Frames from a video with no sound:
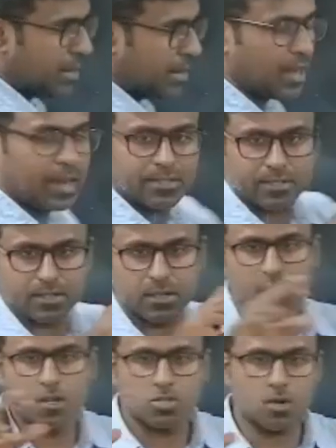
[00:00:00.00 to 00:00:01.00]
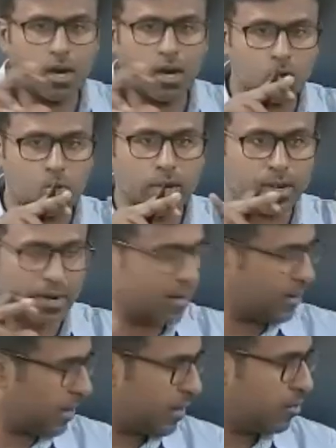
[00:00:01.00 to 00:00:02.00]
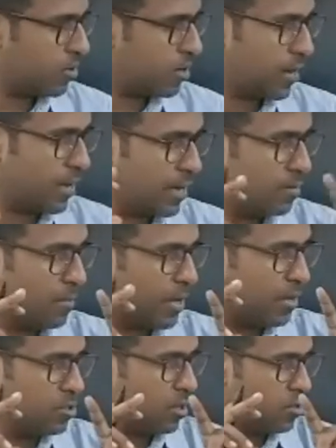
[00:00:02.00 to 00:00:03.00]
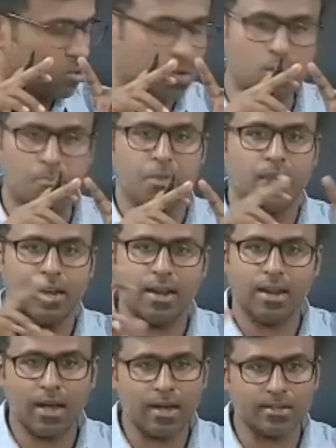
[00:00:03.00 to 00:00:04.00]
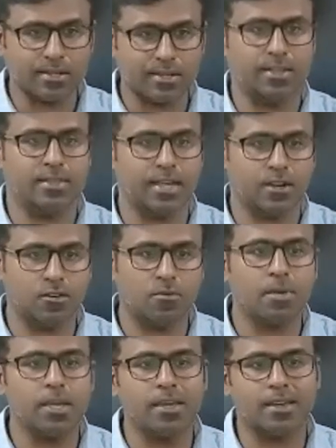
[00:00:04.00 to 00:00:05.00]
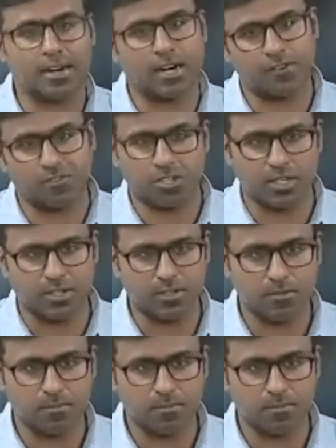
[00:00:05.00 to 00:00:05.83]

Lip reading: last. So how do I write anyone writing mains also? Last, there will be rough sheet.